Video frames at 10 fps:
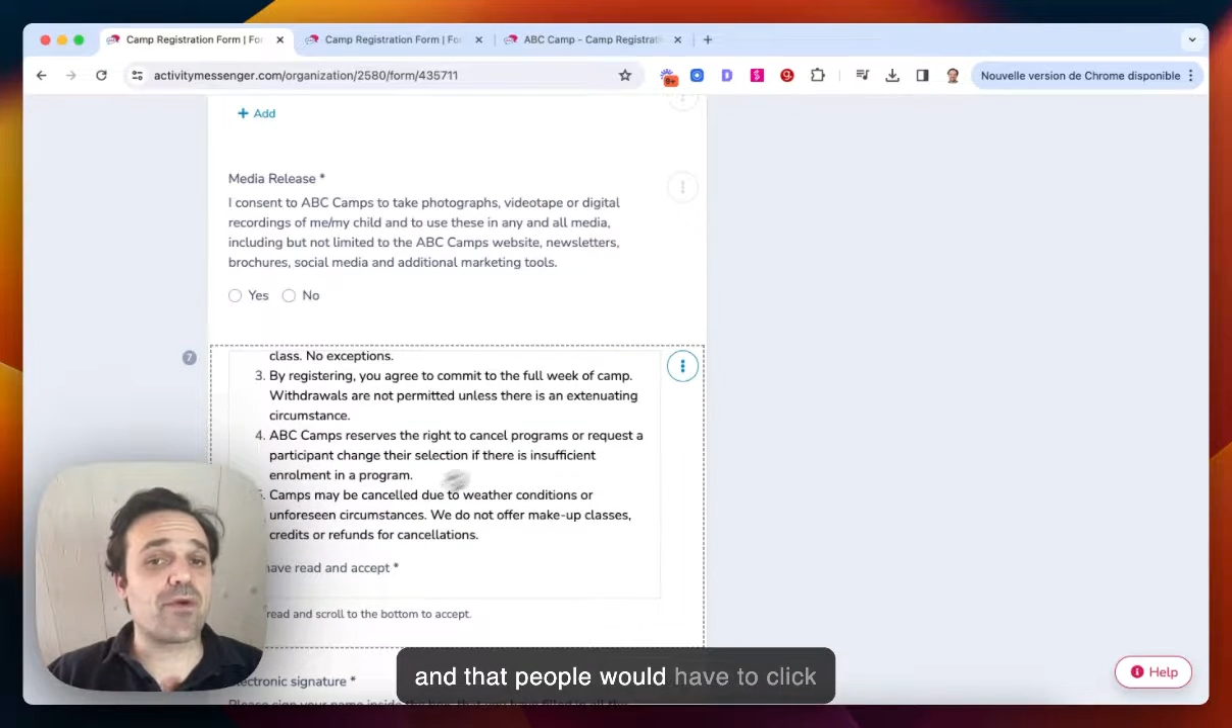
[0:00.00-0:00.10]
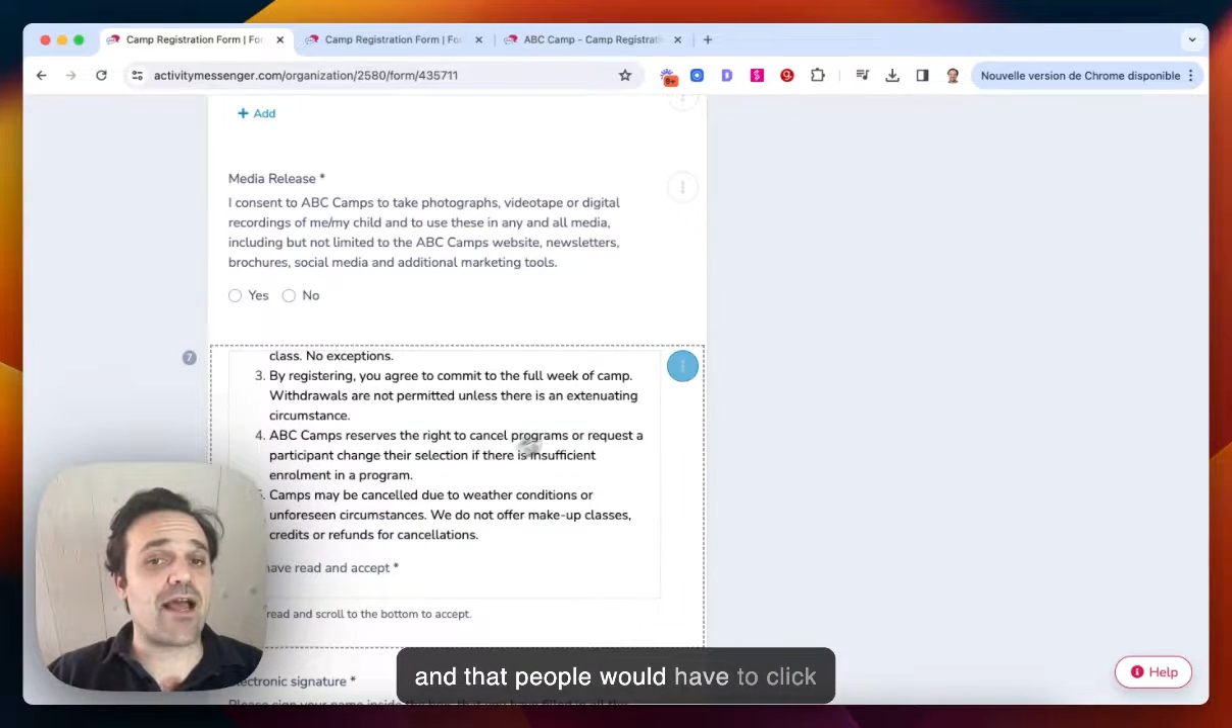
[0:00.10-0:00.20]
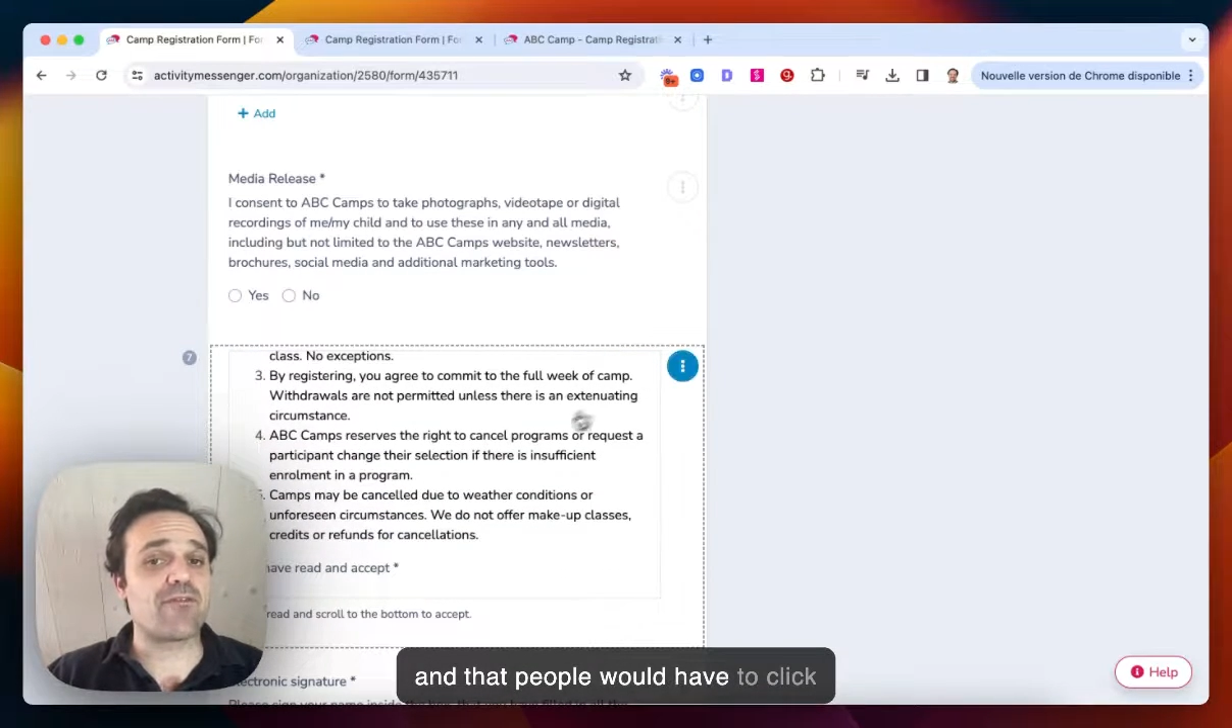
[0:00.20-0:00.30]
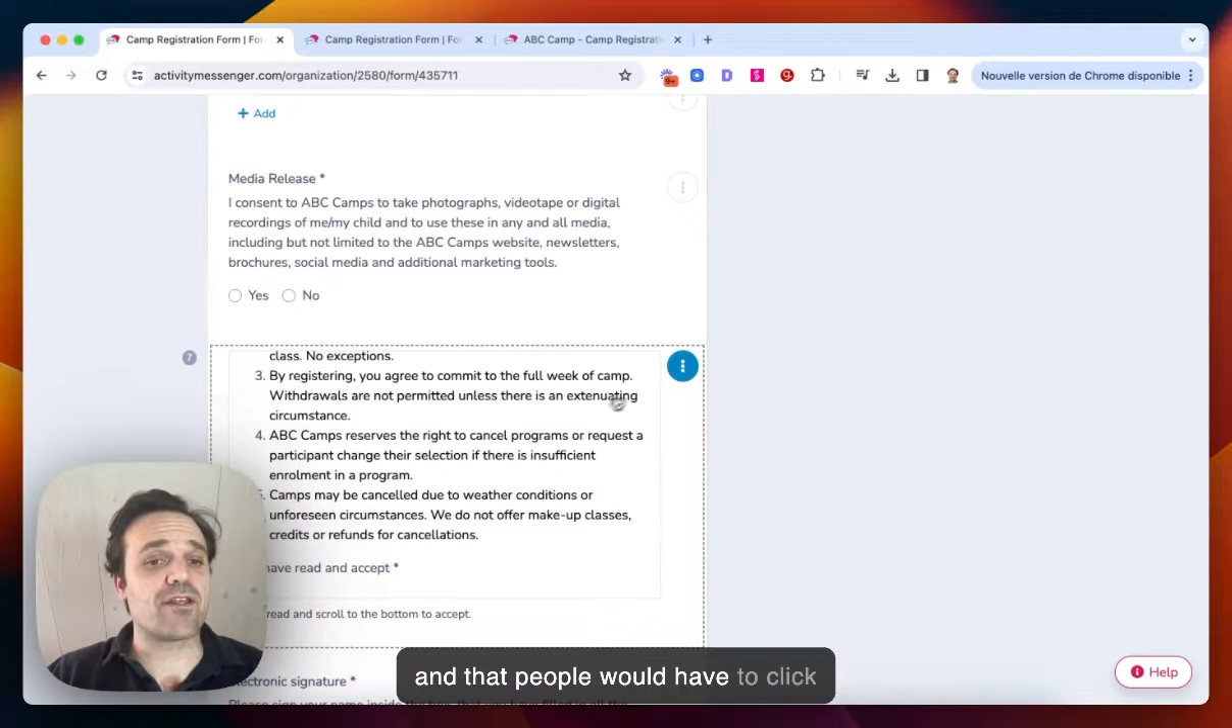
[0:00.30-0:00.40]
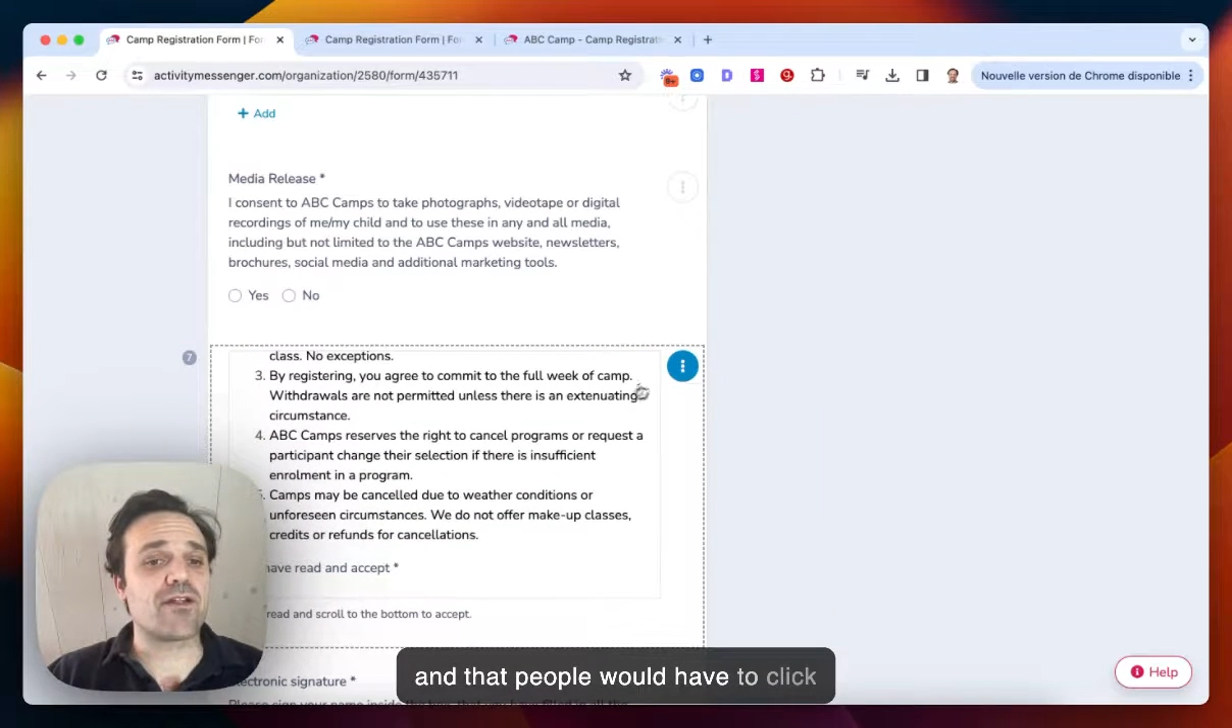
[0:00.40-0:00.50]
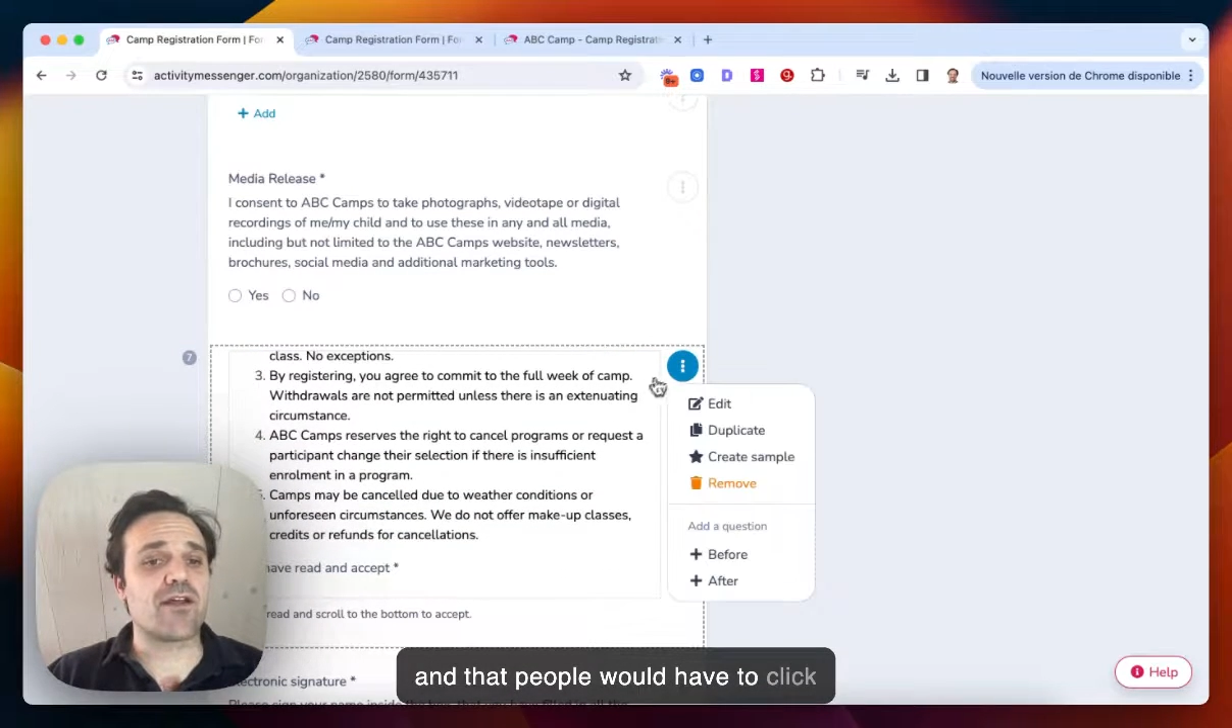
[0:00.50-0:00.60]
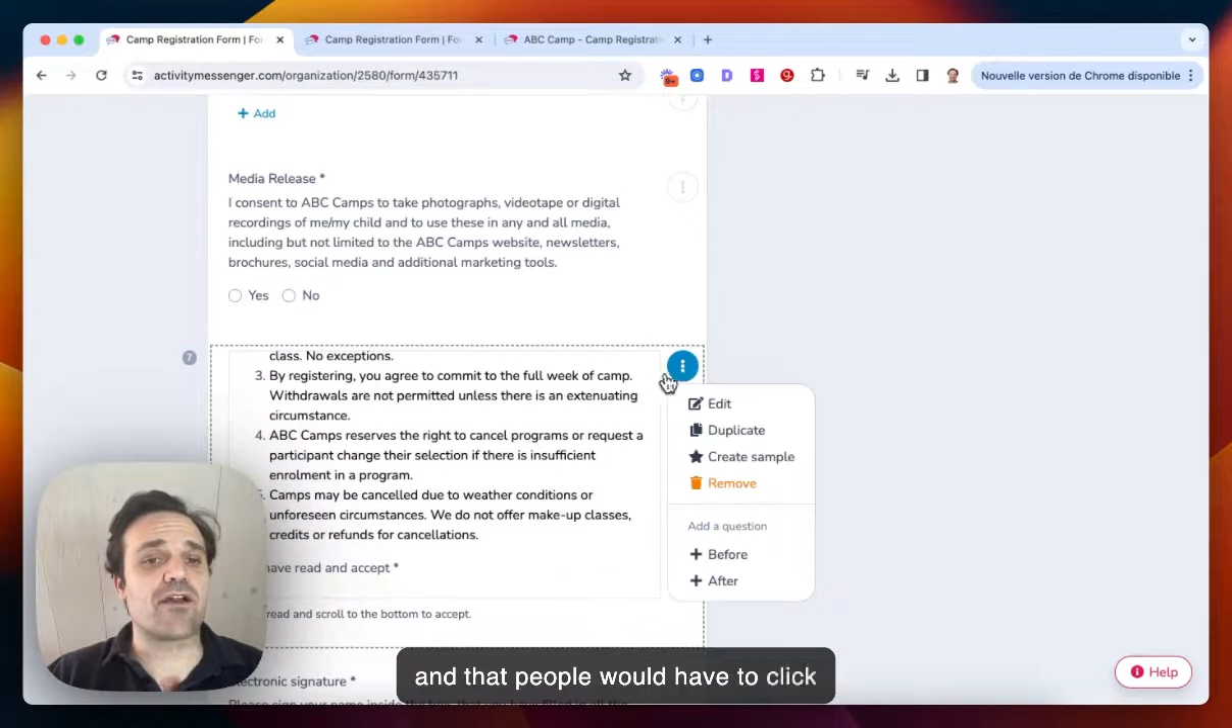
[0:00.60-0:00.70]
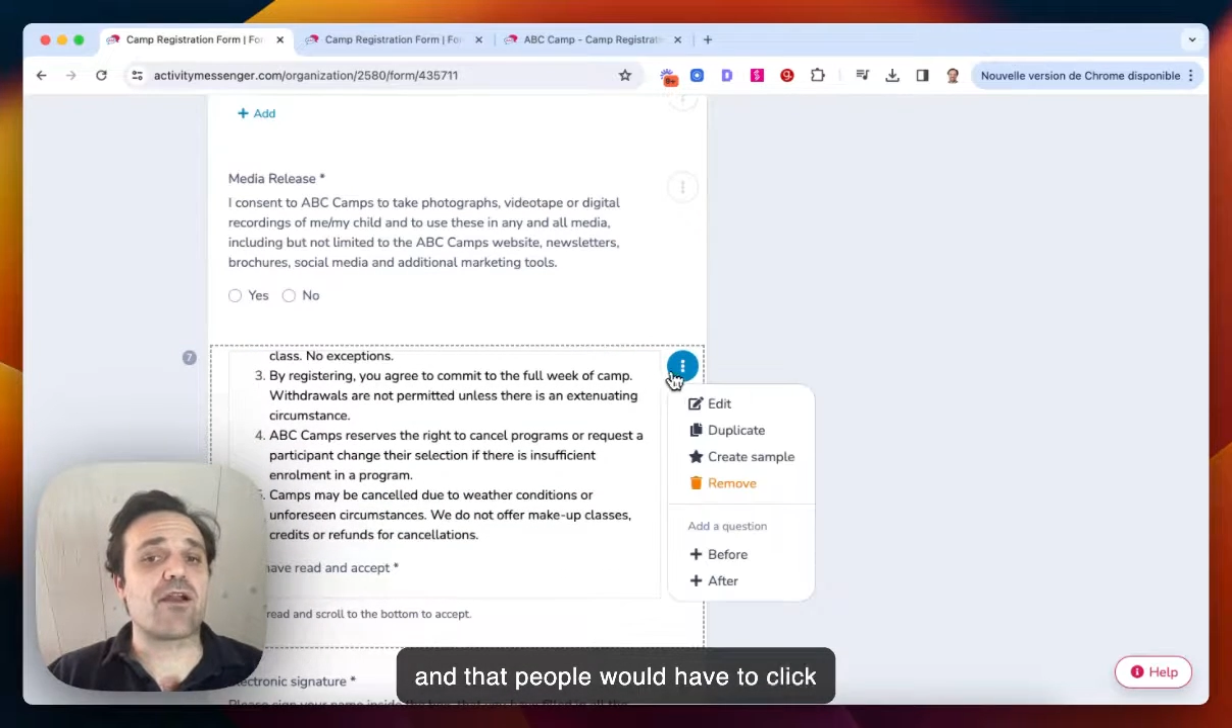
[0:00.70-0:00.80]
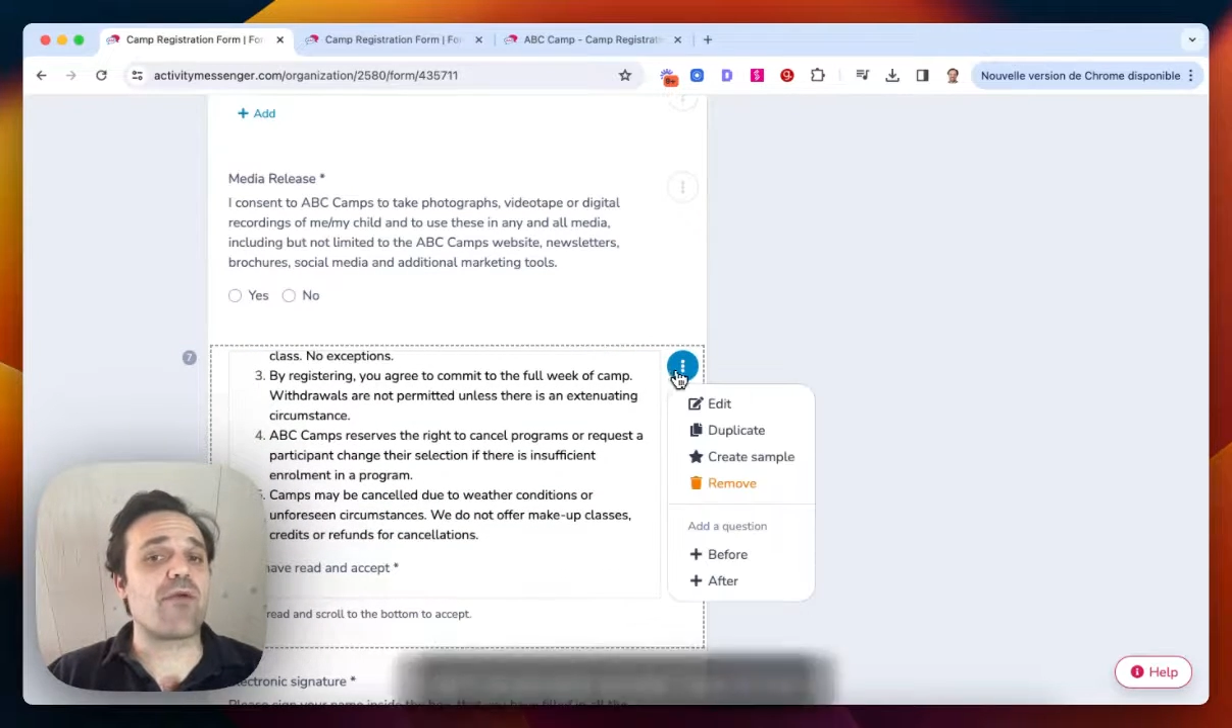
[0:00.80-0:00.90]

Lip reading: would have to click on I